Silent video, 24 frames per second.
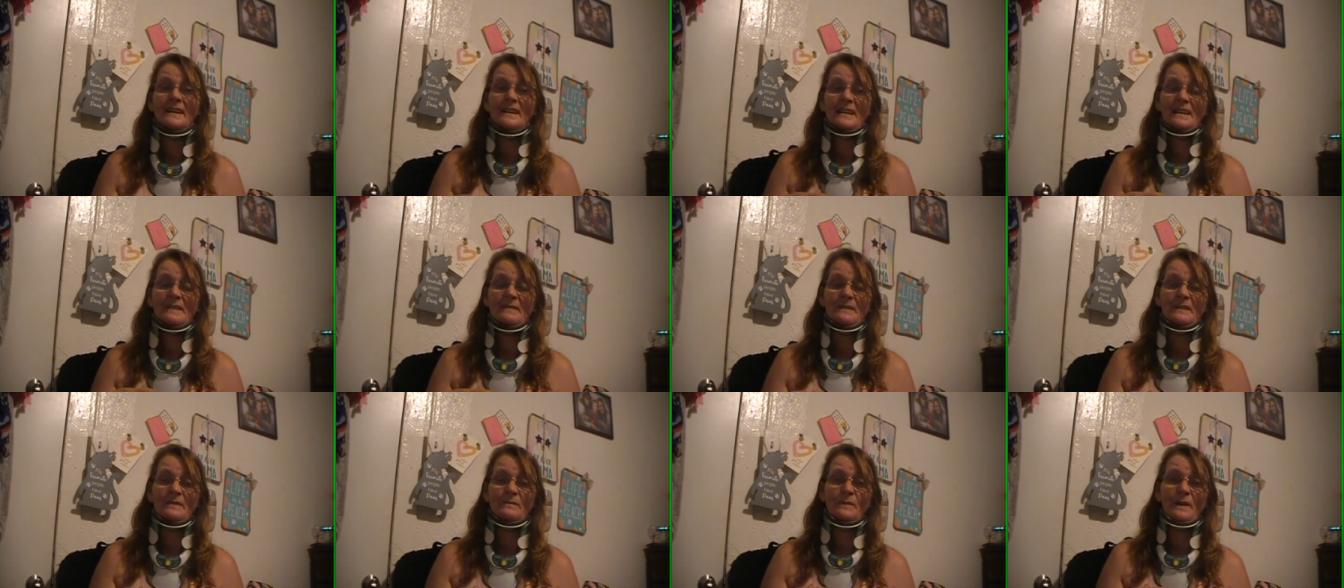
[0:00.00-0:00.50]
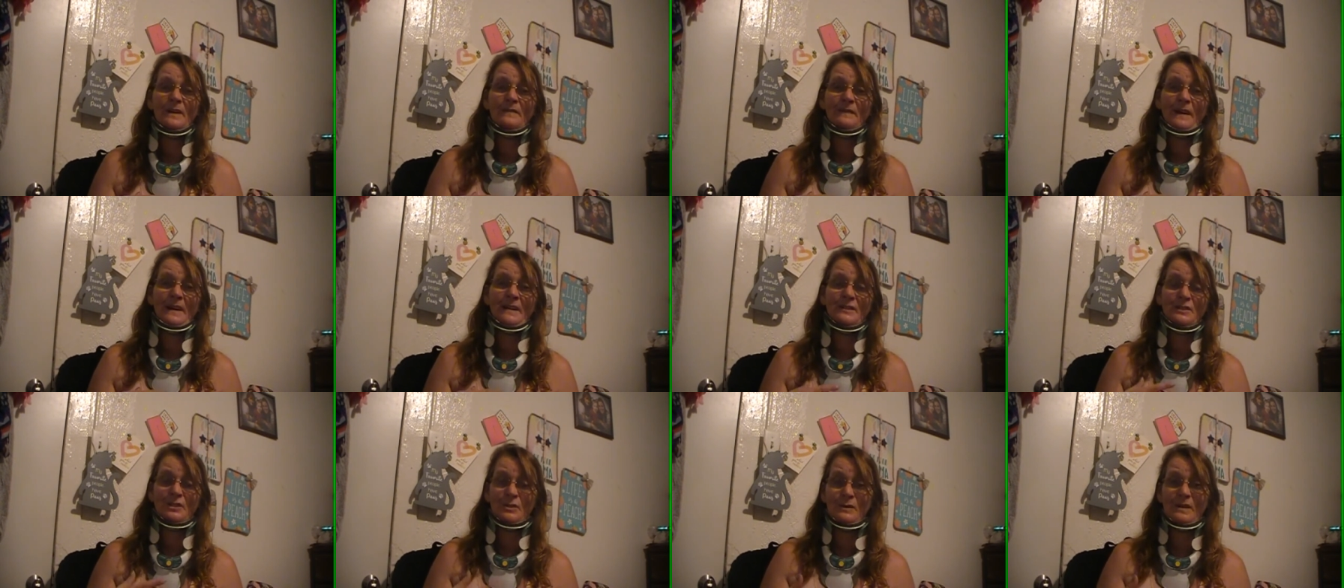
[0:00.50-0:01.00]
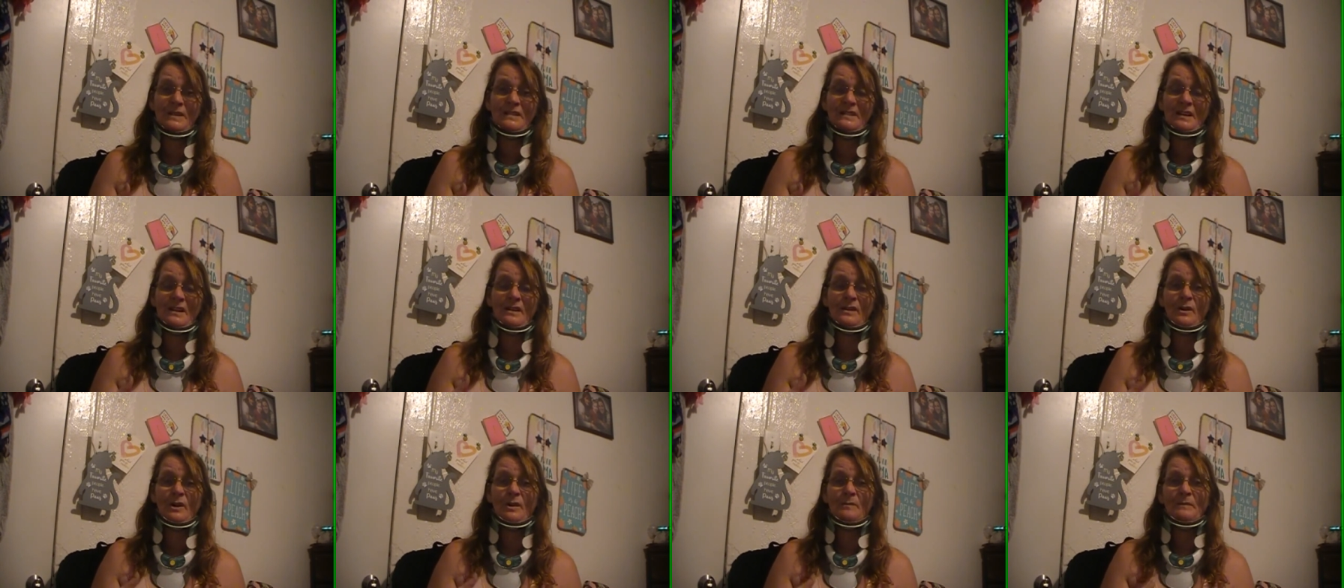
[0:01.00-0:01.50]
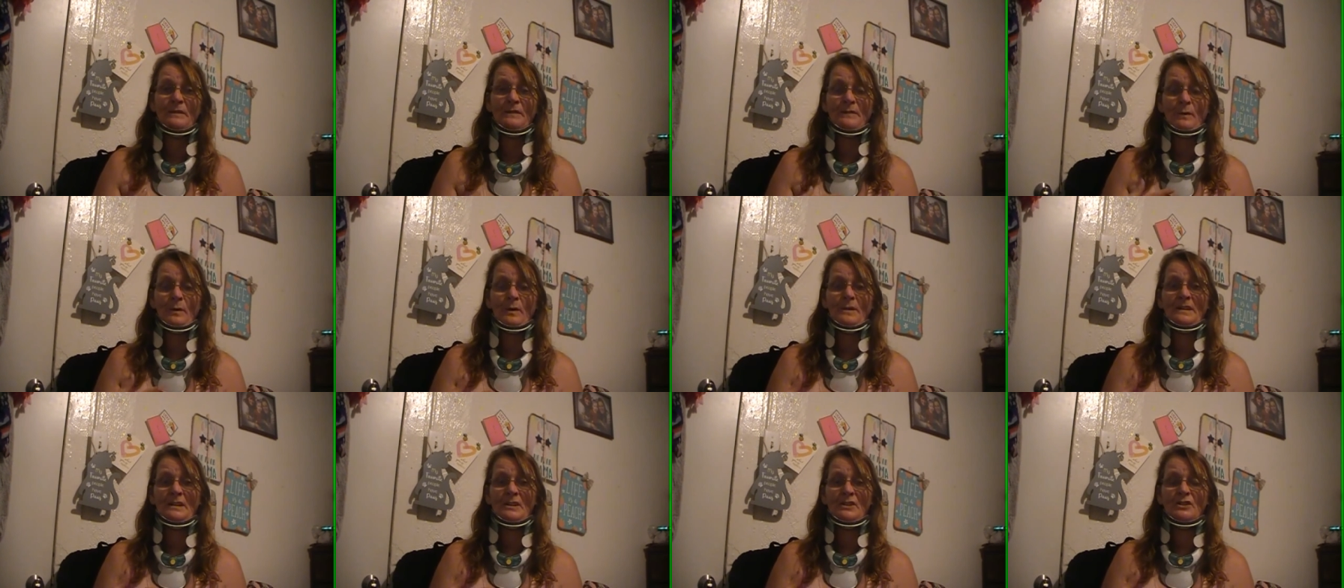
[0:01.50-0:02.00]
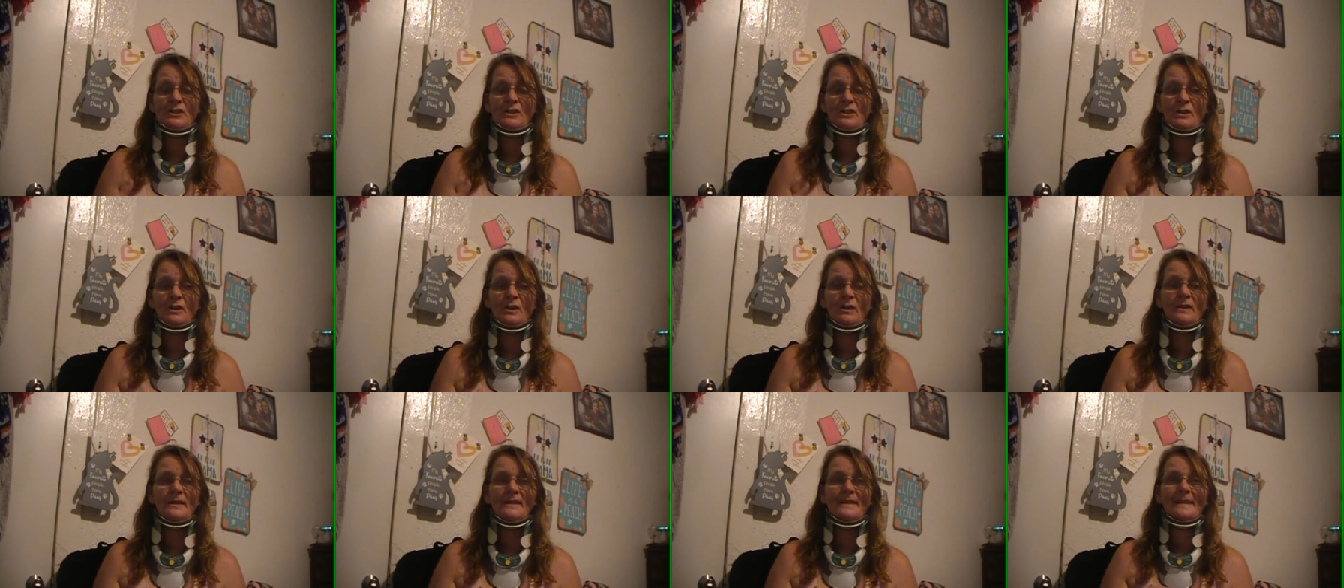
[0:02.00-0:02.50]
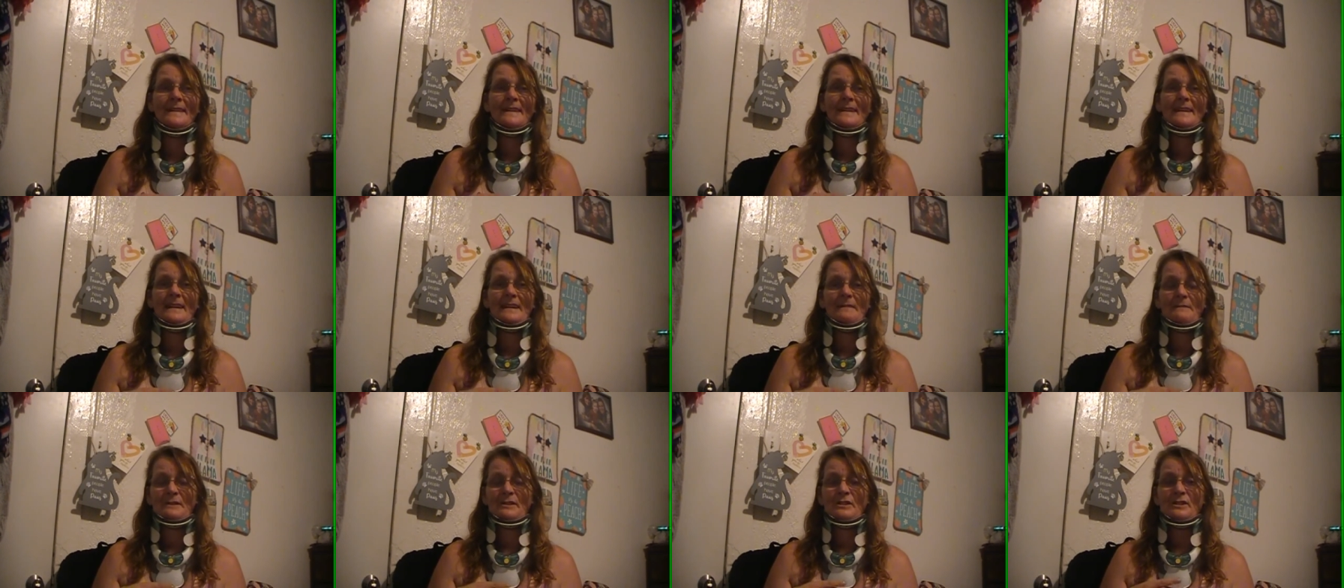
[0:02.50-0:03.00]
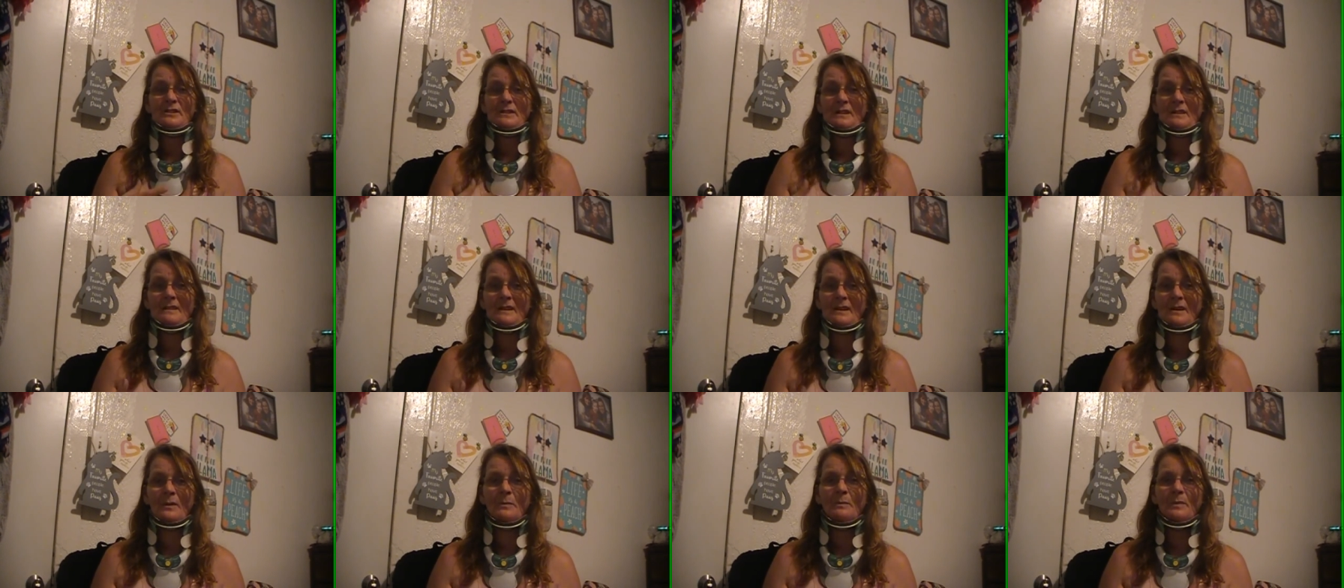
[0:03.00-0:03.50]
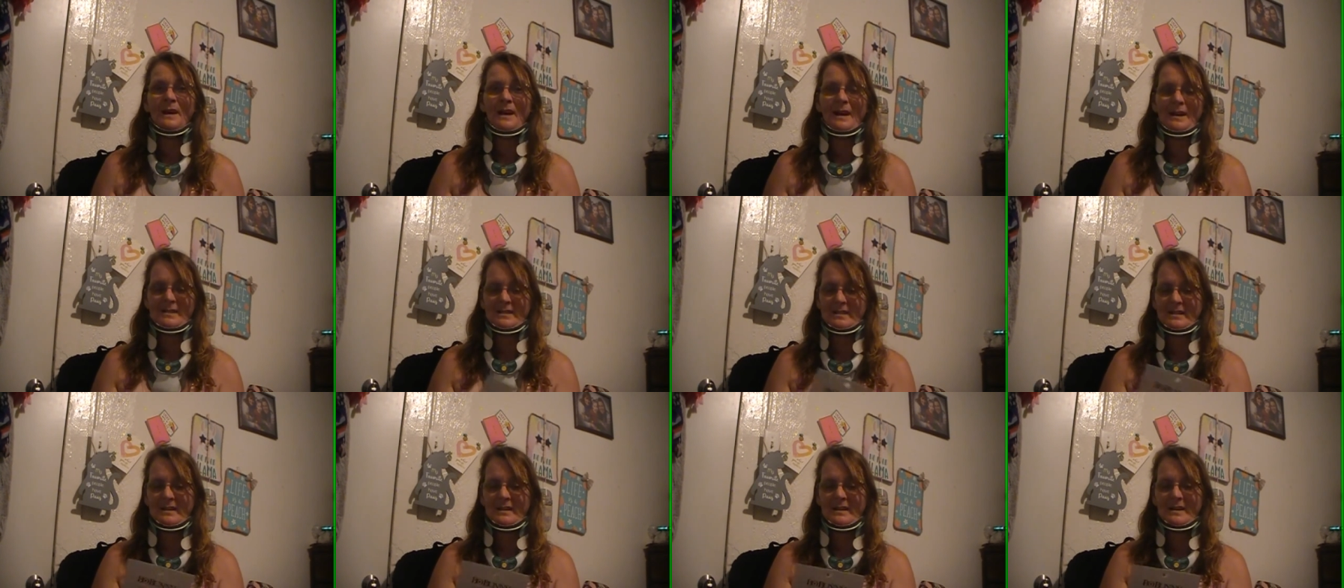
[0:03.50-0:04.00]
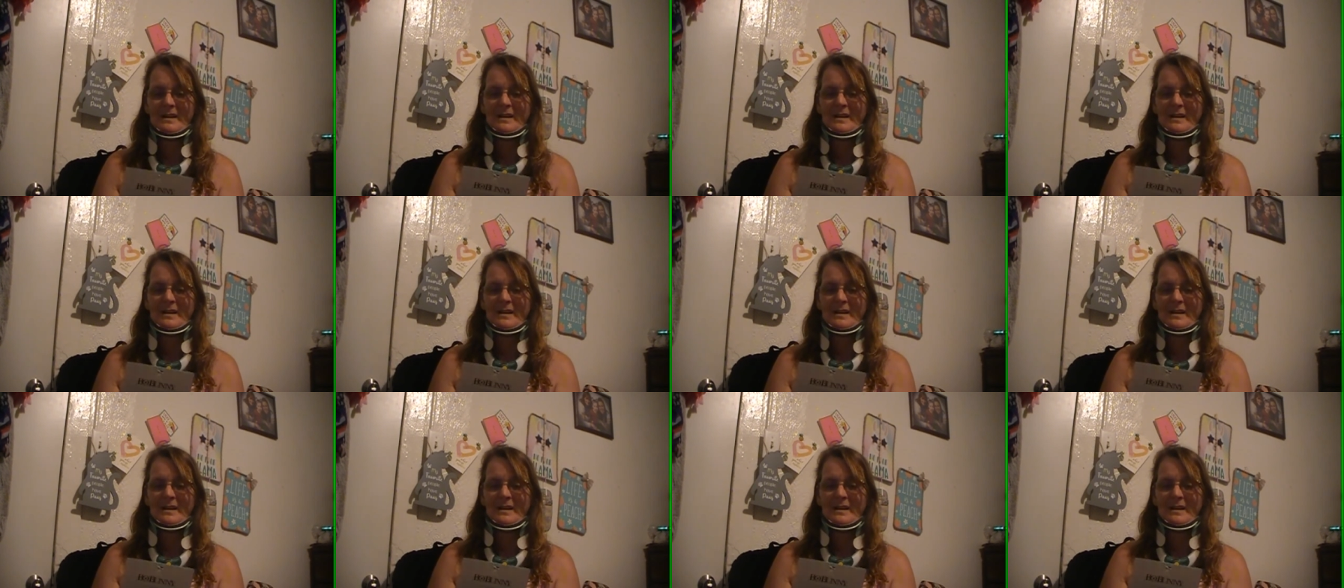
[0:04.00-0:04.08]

even if I do get to learn before this year, even just a little bit,